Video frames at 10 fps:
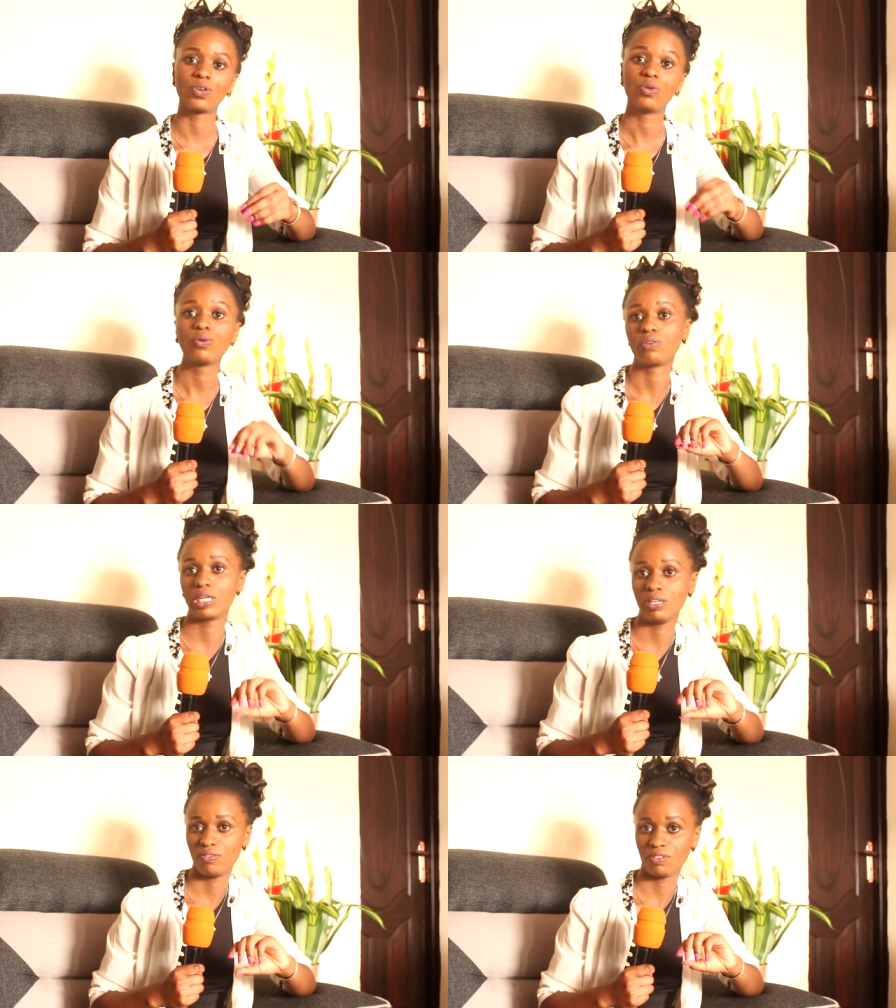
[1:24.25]

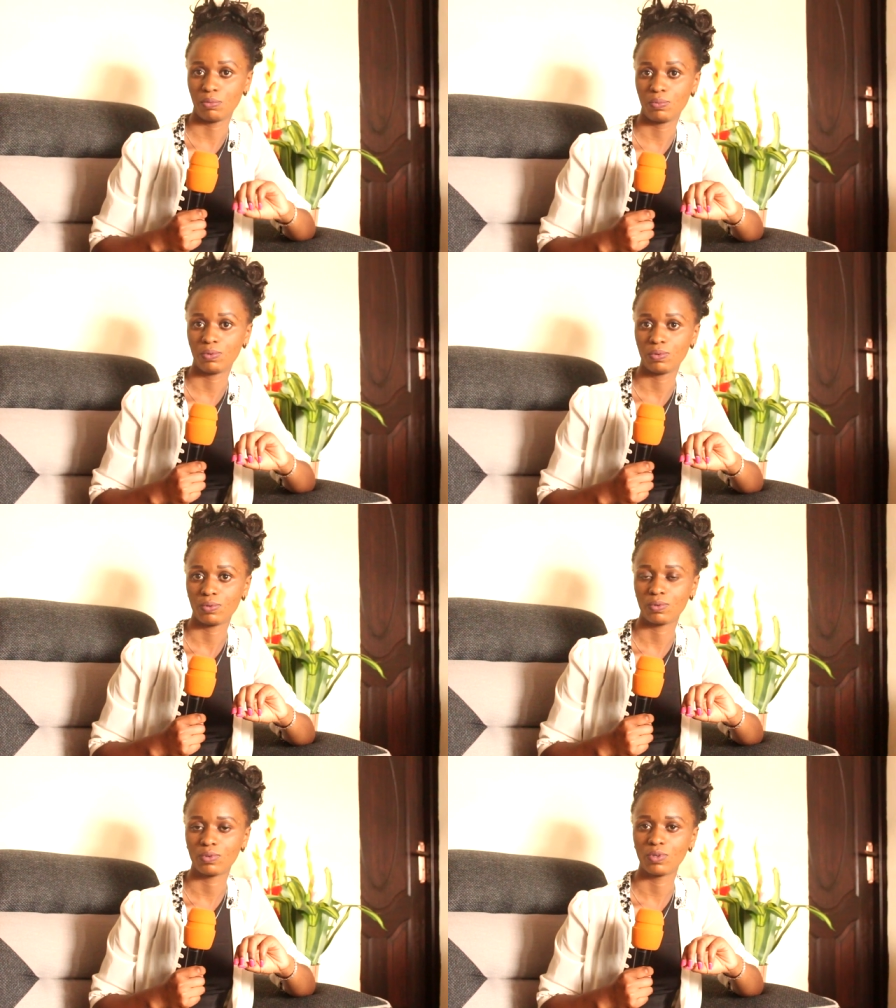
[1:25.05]
Don't give up.
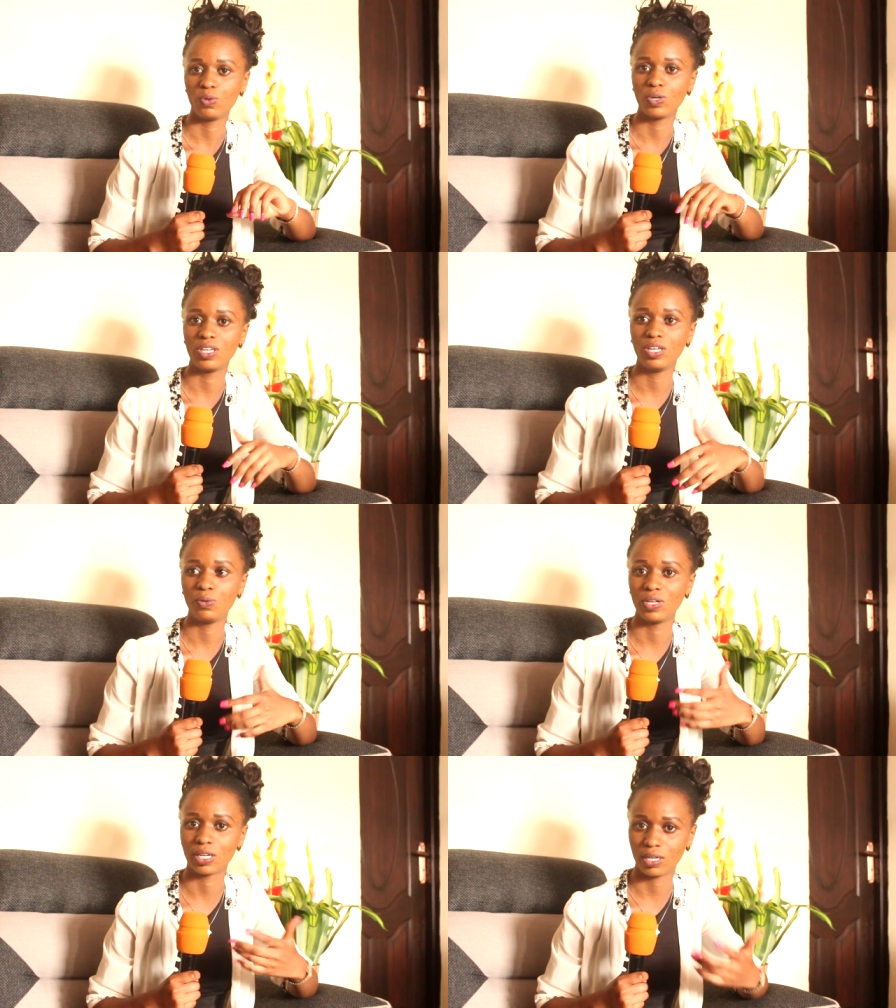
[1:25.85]
Your day
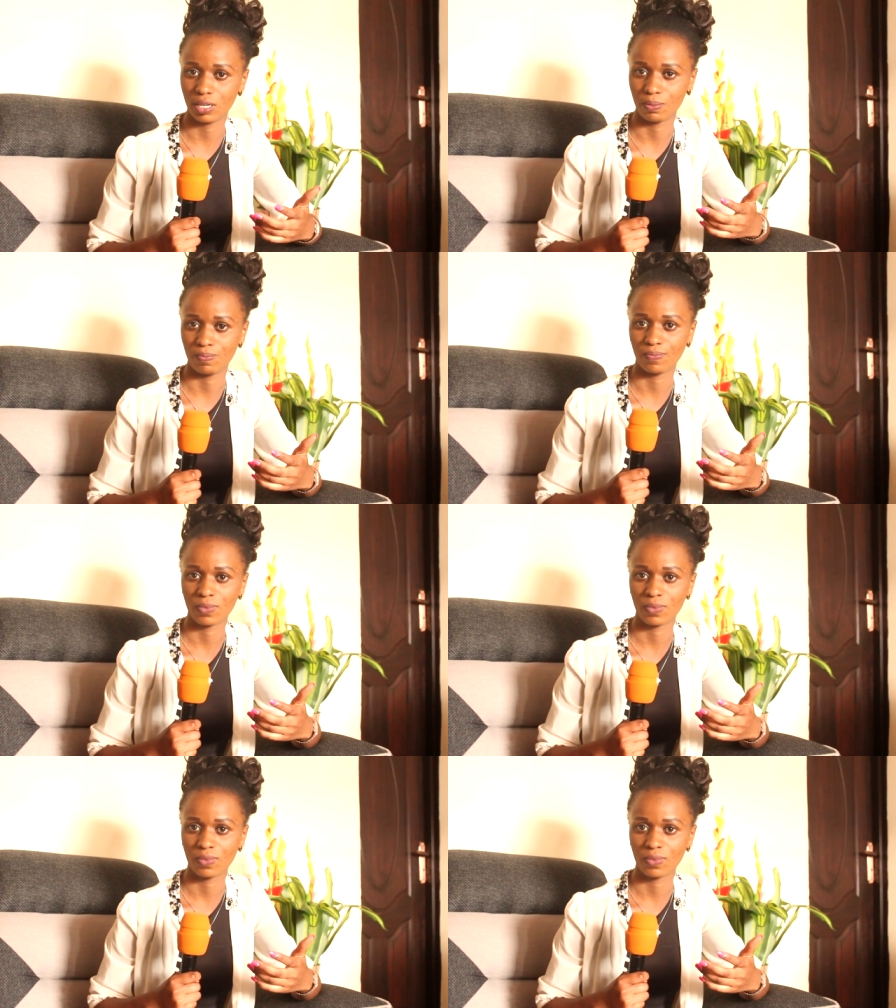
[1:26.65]
will come.